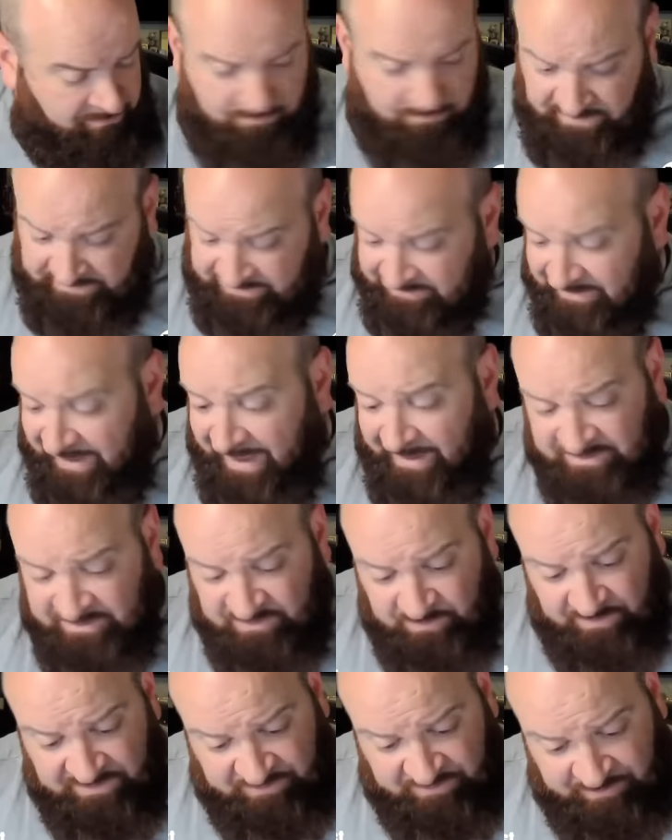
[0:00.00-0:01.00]
This
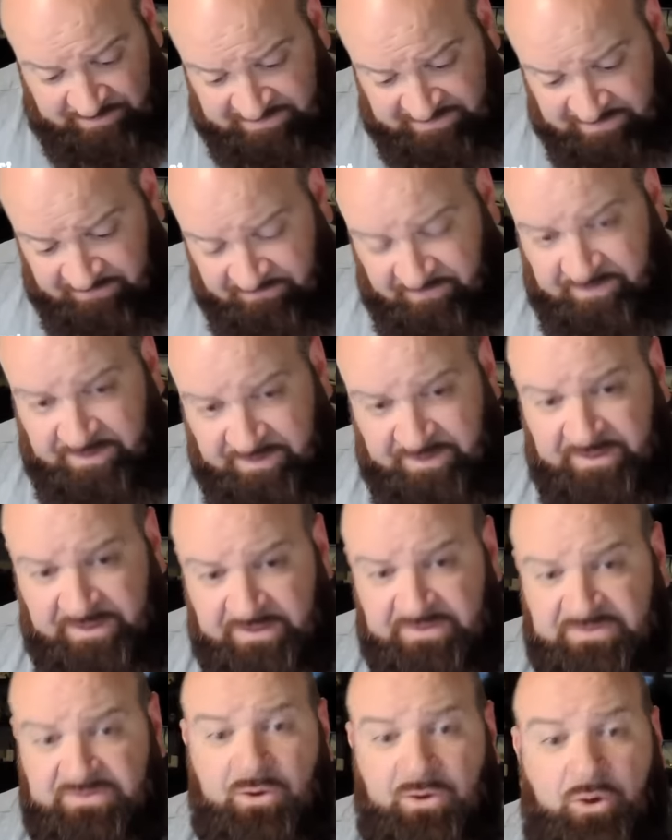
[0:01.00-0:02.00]
last one specifically
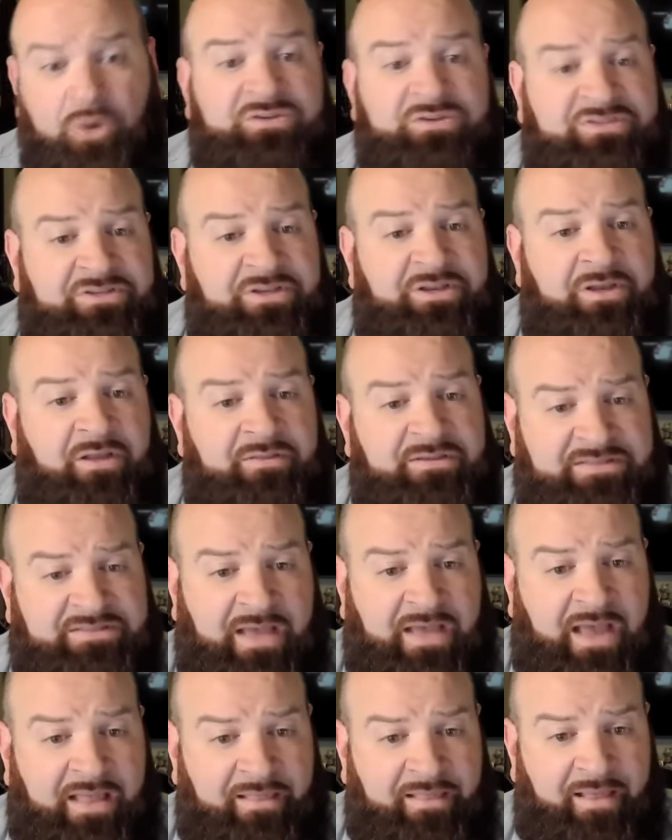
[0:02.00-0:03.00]
is her sitting on the
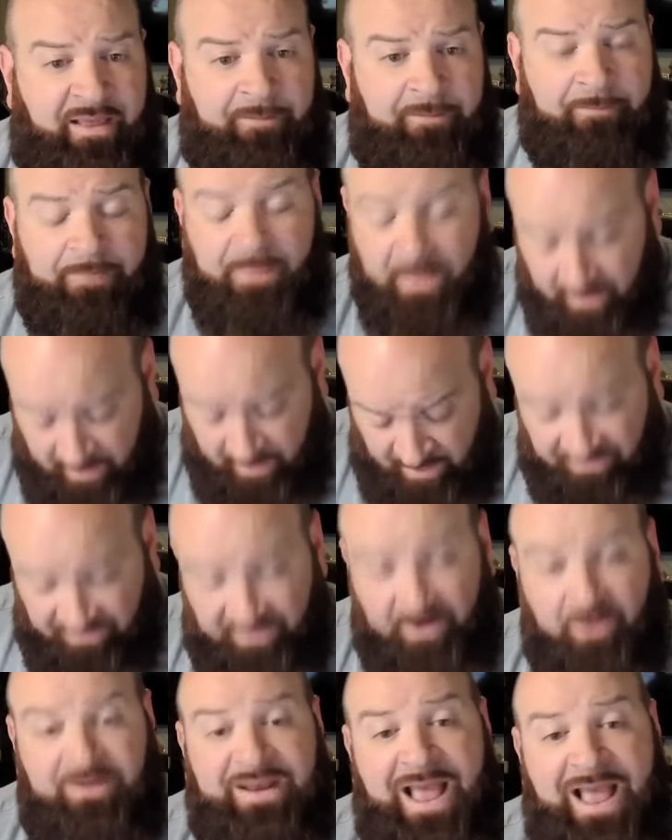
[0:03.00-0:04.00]
sideline.
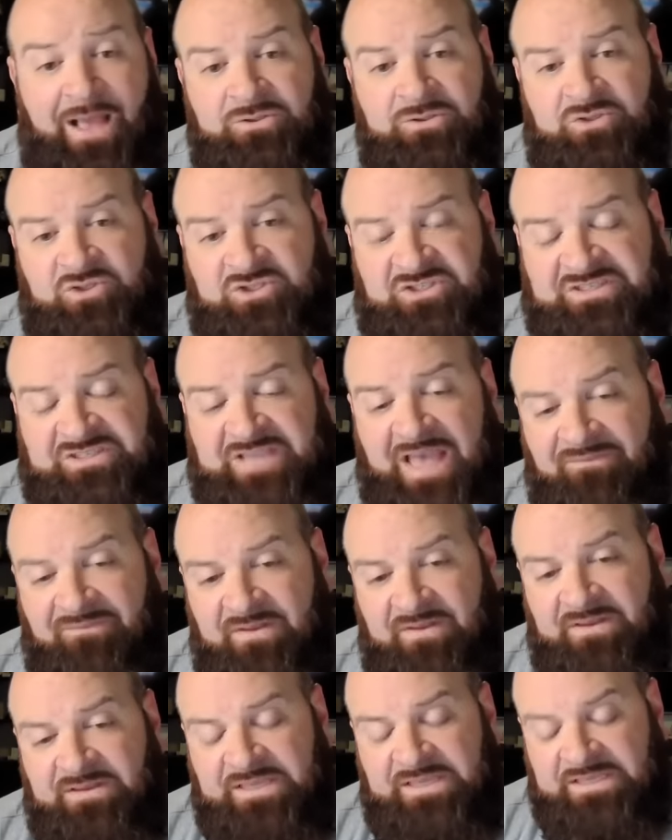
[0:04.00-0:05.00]
They're down
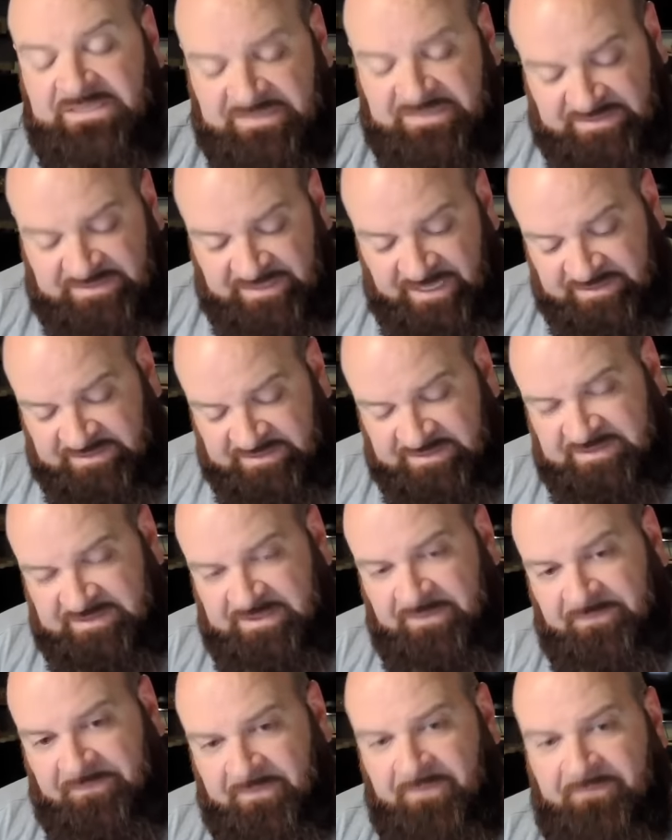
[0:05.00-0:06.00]

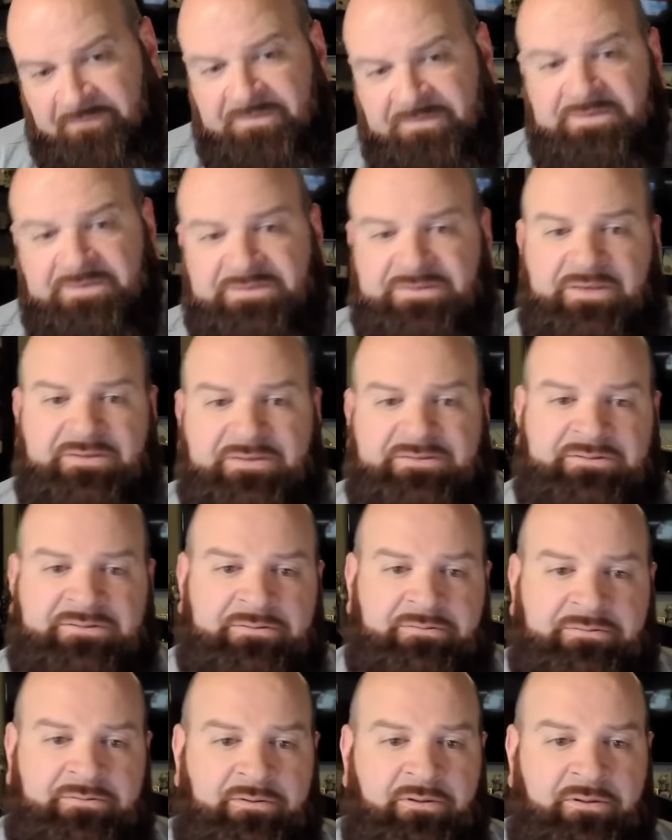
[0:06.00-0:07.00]
76-56
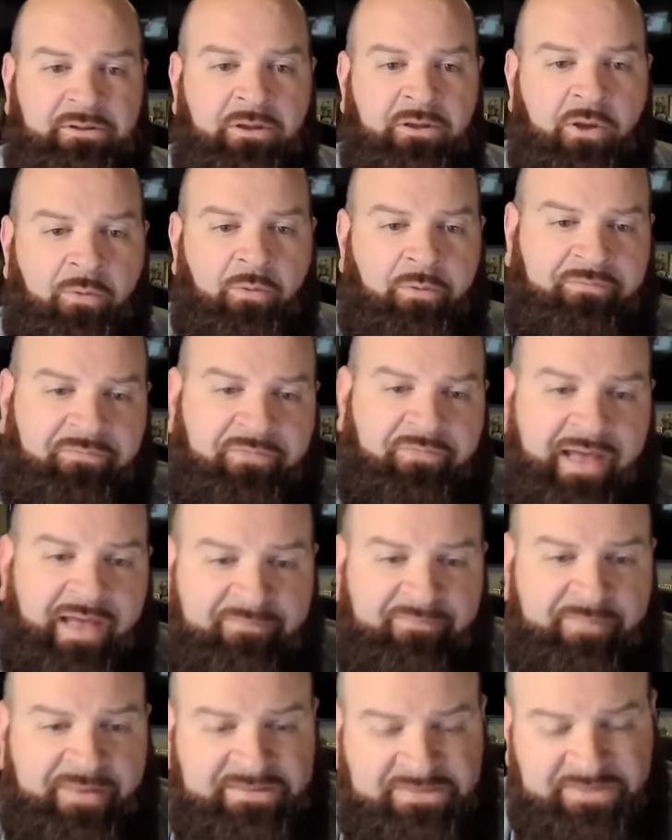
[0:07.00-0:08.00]
with
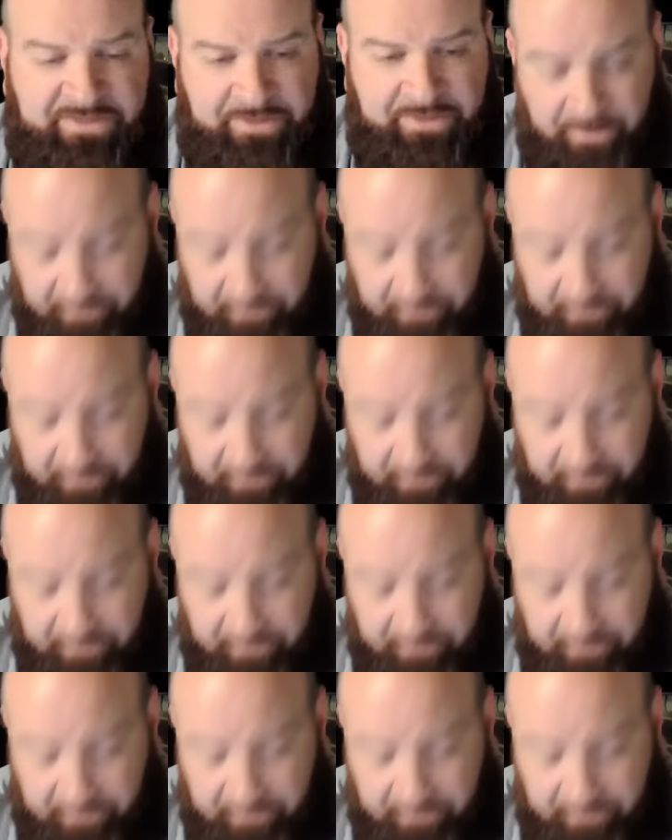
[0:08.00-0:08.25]
5 minutes to